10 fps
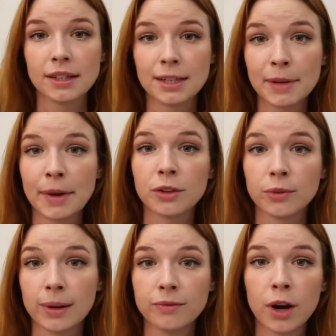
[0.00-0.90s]
Something about the
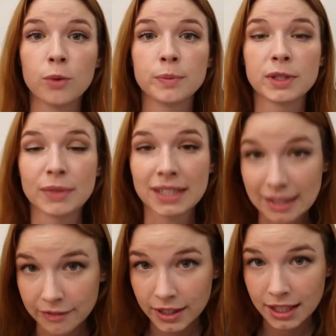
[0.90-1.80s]
RENPHO
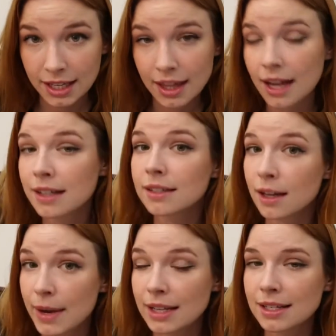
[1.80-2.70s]
specifically that is
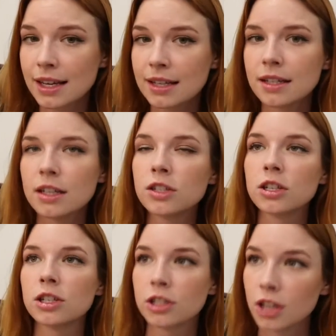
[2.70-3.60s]
amazing is it is
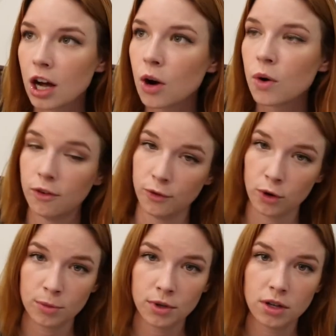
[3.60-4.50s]
so
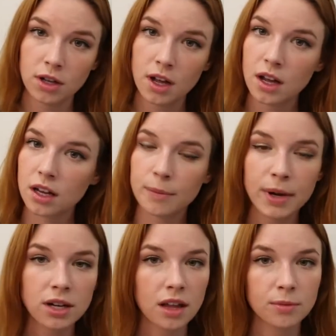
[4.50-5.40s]
affordable.
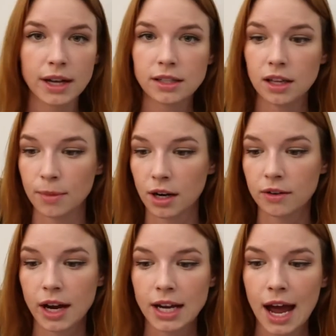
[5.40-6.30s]
Compared to other bikes on the market
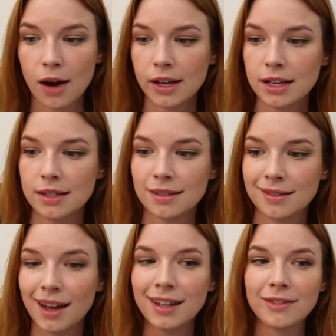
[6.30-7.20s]
right now, it is
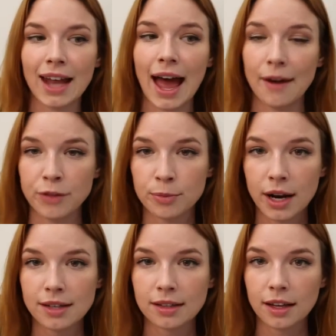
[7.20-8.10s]
not even half the
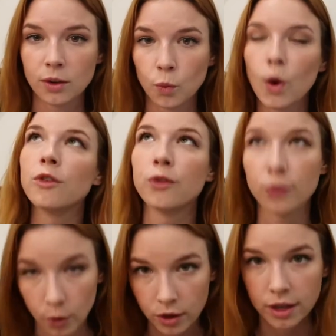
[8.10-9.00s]
price, like
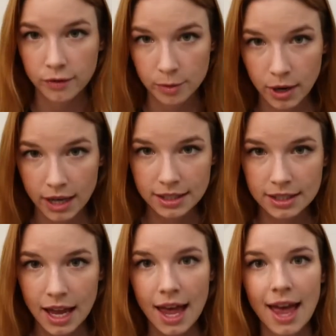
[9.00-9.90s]
1/4 of the
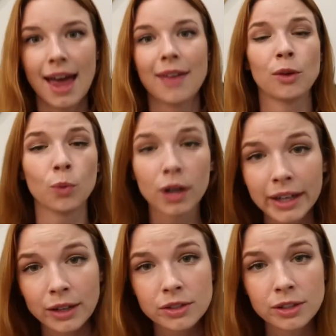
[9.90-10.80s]
price, and the
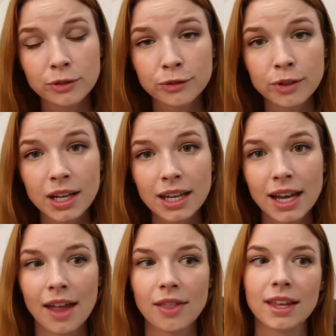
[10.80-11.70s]
workouts are free
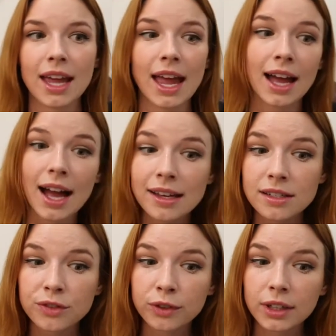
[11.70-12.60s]
and the AI
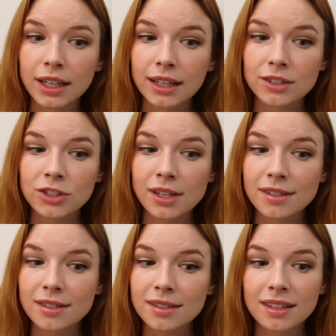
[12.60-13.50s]
is free. It's
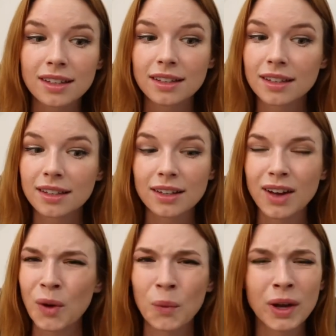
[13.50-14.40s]
just
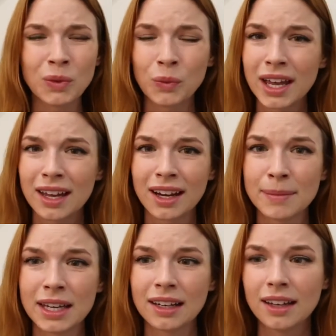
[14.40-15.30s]
a win-win. I
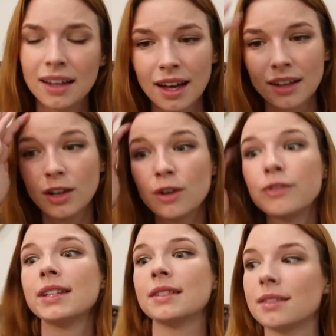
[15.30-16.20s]
mean, no
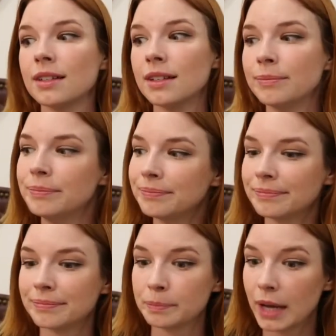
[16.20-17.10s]
offense to
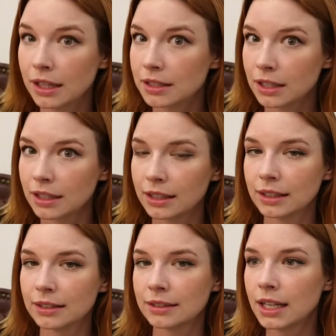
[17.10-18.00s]
Peloton,
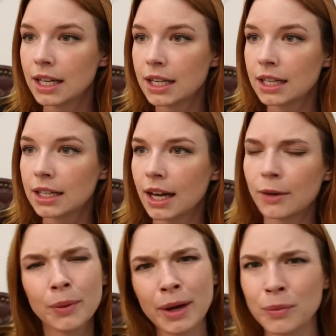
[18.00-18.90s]
and I don't
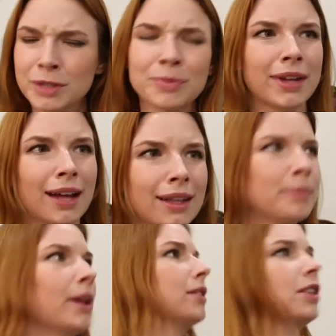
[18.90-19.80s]
know why I whispered that like
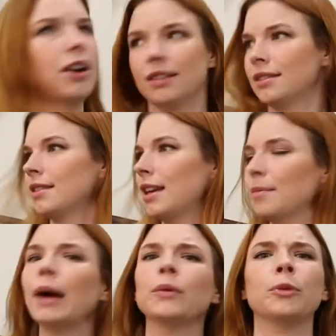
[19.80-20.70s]
Peloton is in
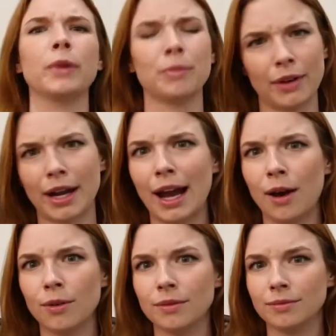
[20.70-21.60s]
my room with me right now.